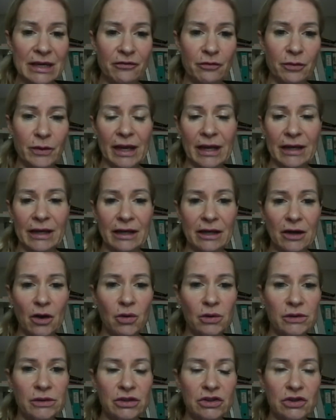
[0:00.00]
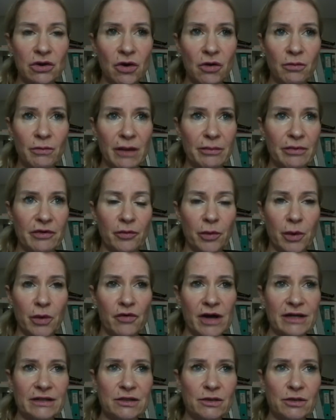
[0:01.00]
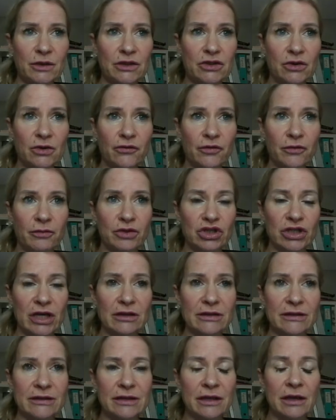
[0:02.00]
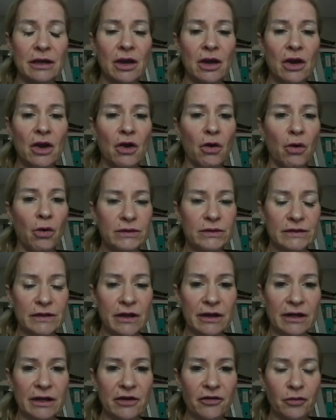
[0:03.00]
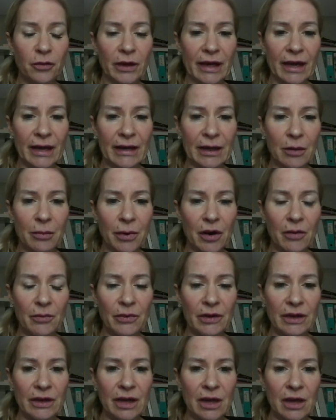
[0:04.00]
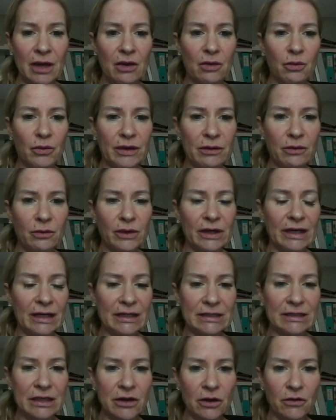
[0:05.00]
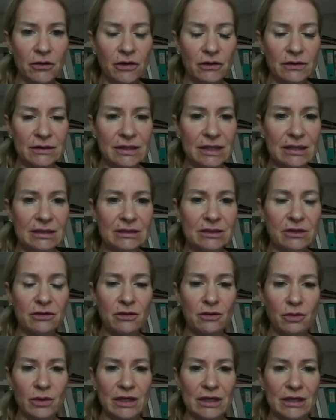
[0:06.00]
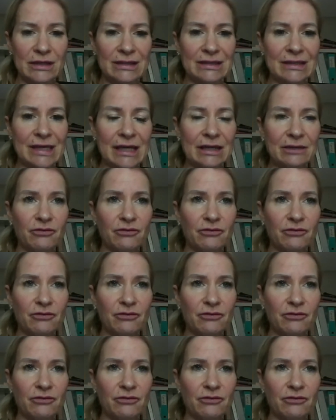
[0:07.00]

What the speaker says: If we're getting an older dog, maybe if we're rescuing a dog from shelter, or certainly if we're getting a puppy, we need to know those things so that we can set